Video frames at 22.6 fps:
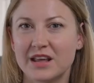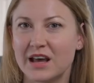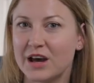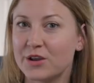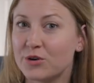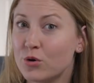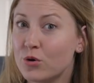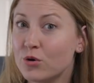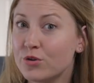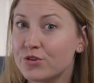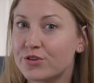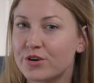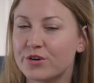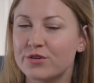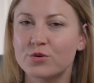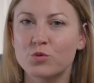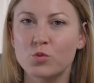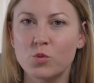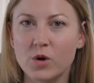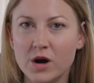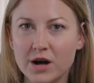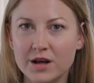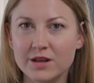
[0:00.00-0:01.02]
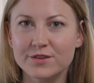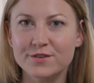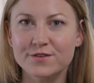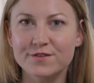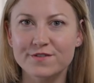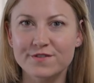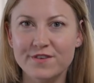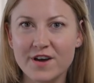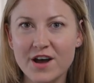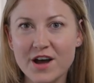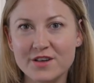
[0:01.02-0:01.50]
and also the world's
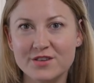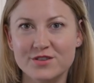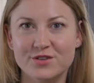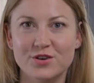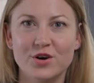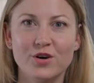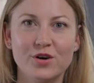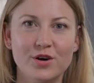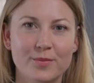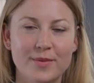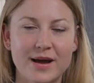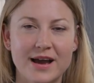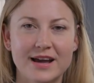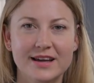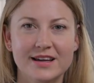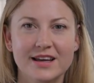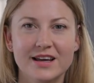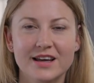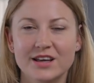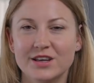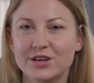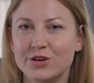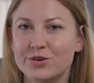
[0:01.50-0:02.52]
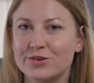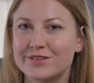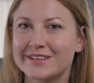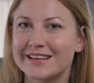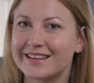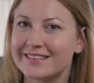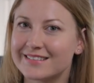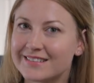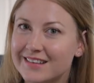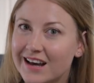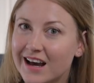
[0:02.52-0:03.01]
first tokamak
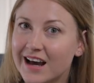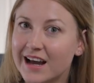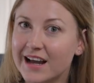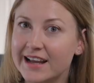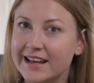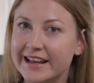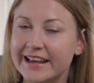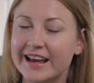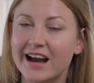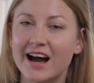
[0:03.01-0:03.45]
using entirely